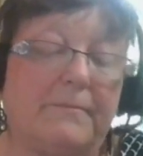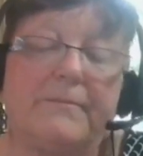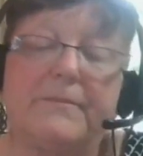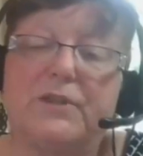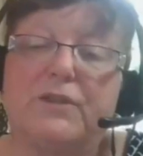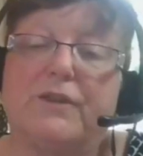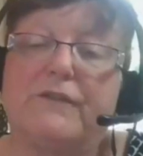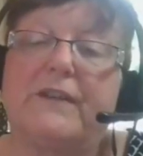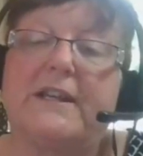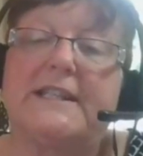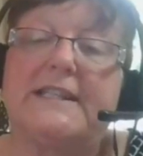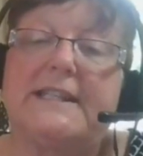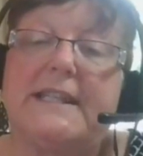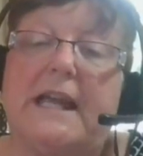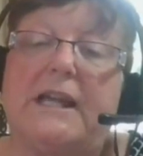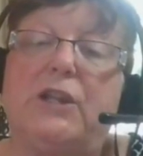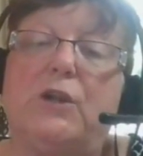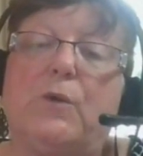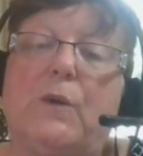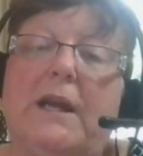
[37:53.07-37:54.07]
sort of
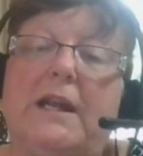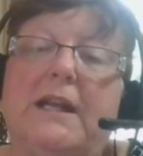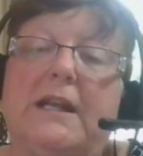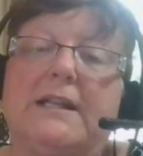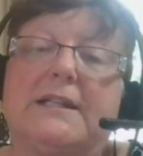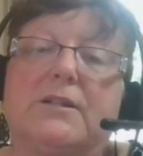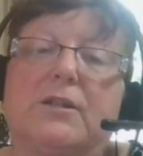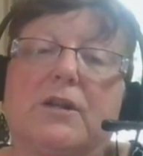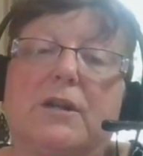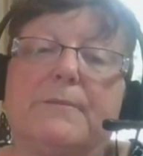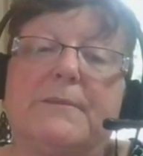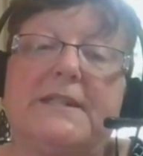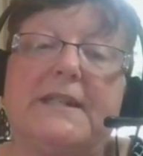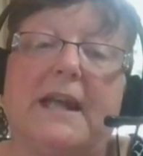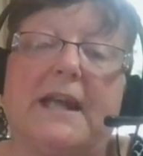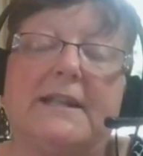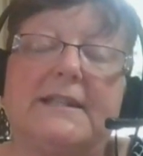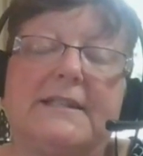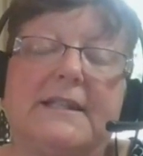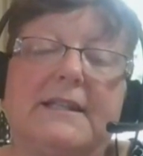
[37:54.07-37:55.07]
extenuating
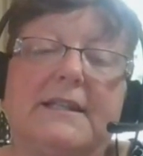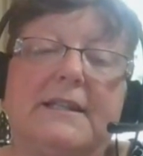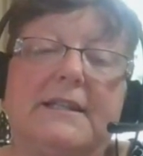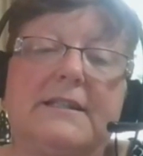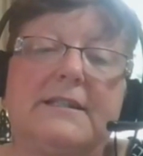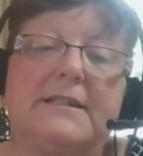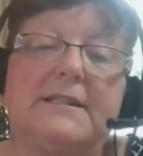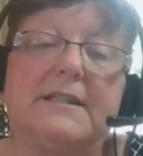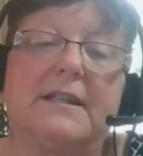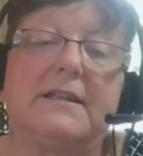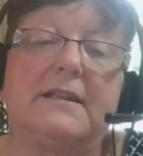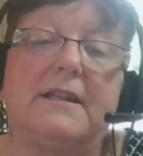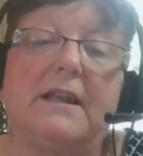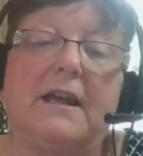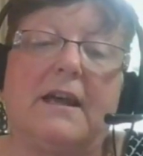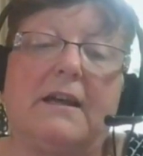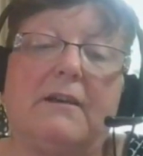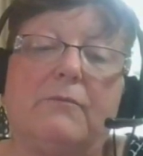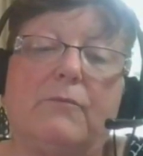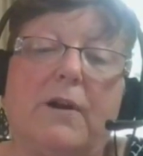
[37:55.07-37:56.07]
circumstances
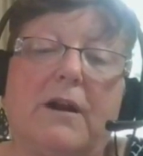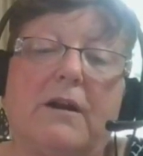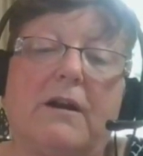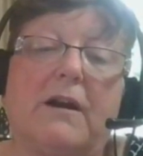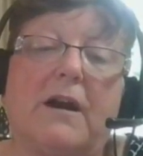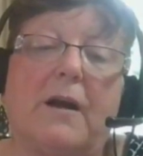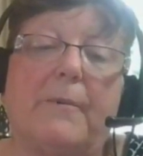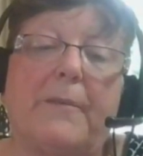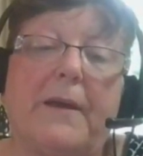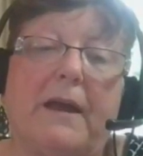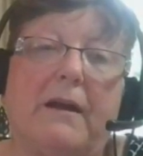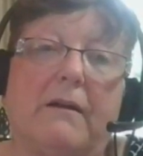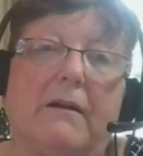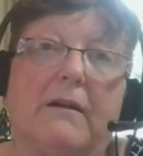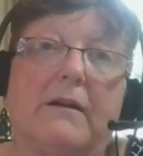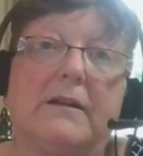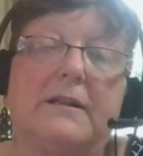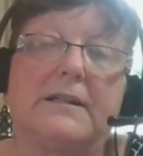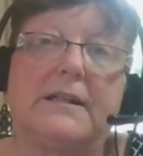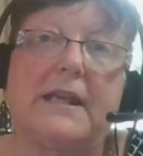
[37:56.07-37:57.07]
where a
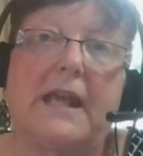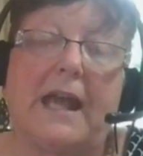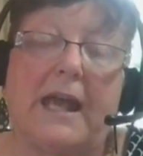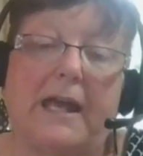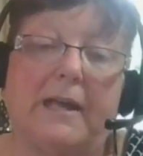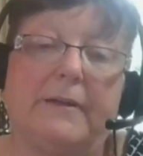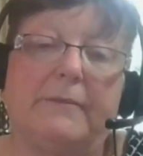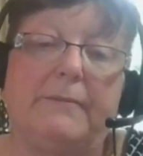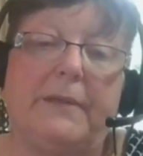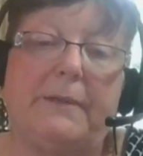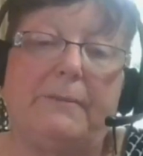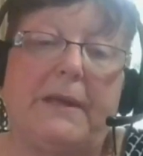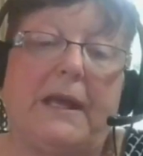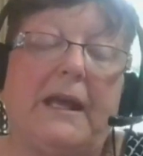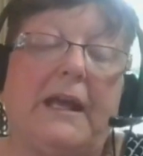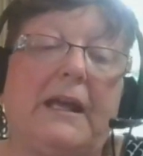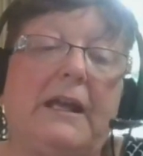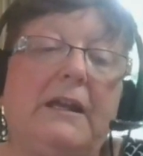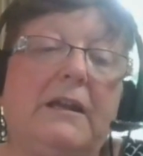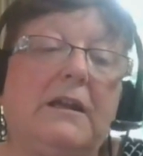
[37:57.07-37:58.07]
parent can be
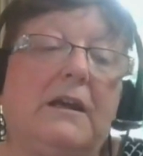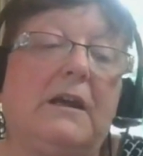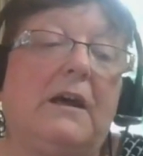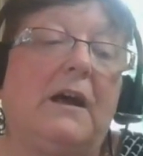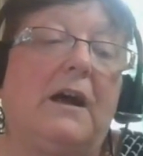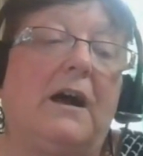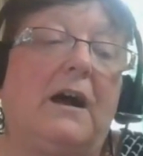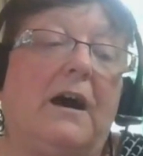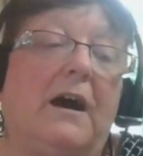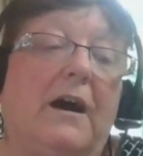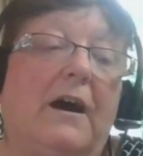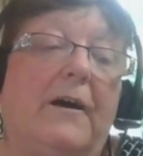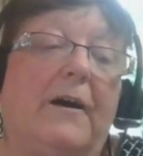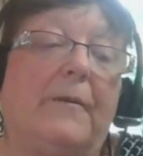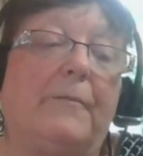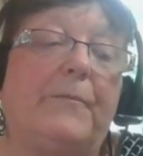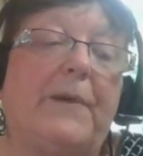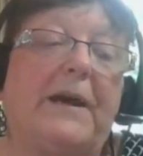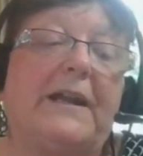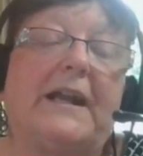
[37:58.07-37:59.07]
paid.
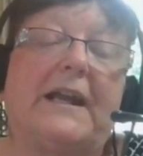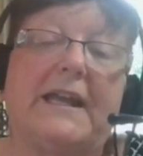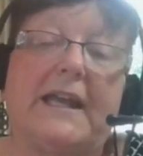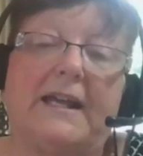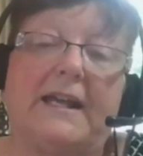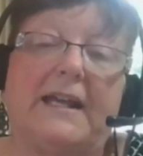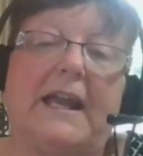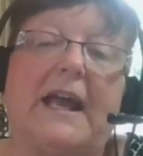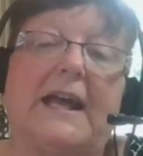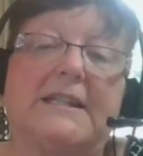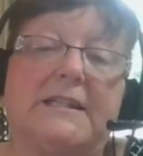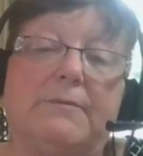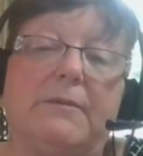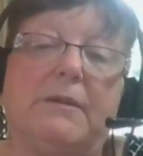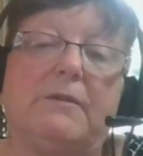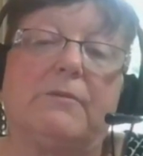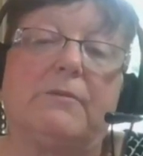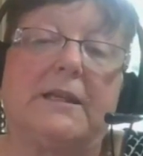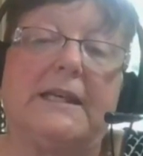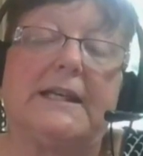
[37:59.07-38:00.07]
But again, it has to
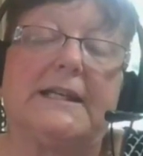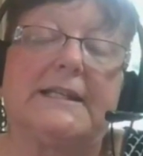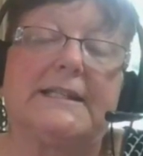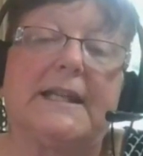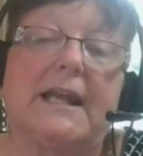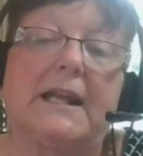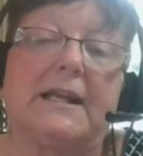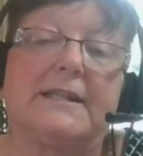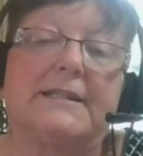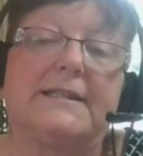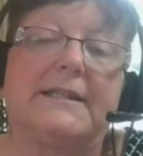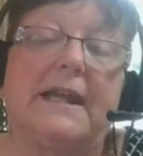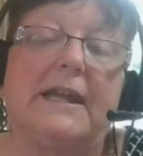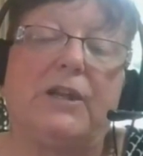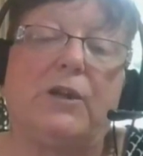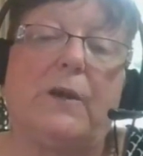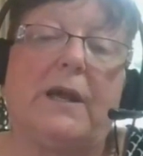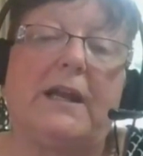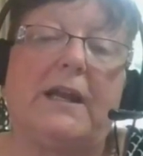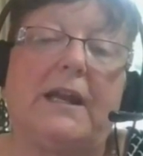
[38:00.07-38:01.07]
be really
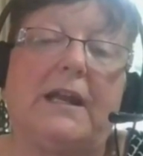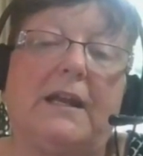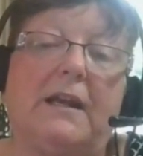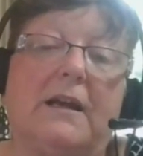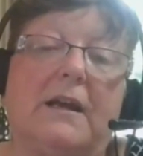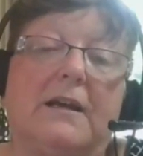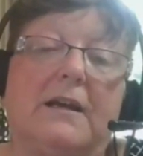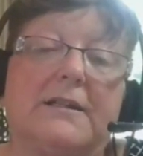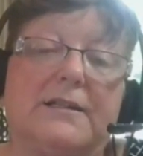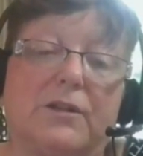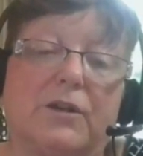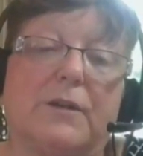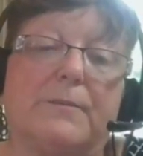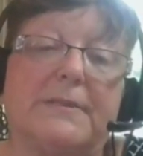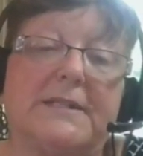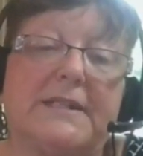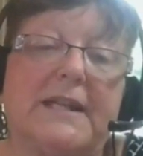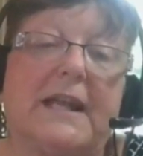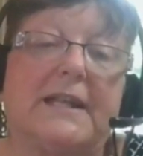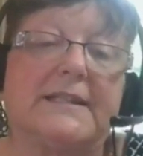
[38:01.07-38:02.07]
extenuating
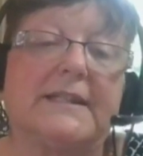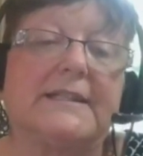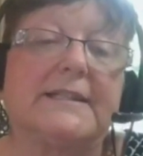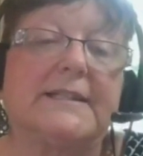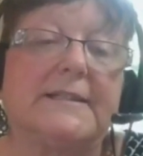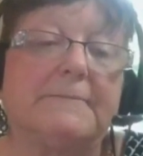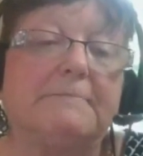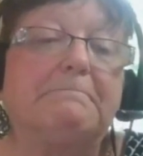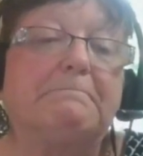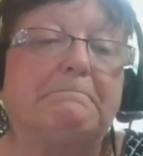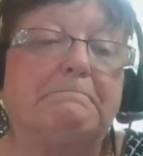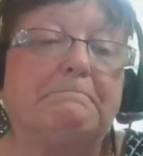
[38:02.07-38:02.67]
circumstances.